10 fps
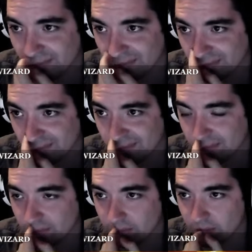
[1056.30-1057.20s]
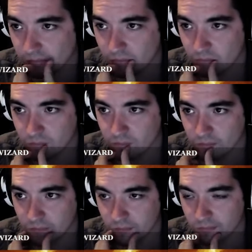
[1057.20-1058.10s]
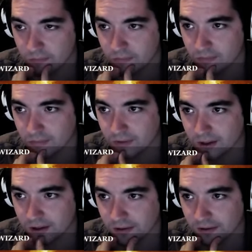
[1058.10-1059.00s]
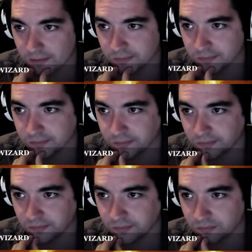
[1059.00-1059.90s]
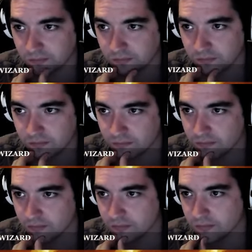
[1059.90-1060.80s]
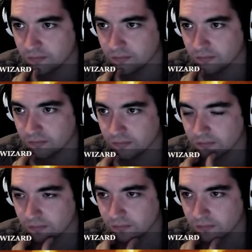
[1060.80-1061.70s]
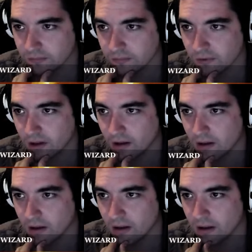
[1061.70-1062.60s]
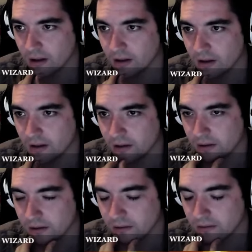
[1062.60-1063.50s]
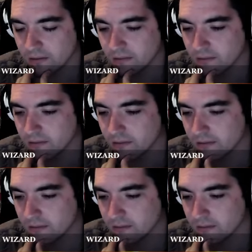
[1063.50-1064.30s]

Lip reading: [no speech]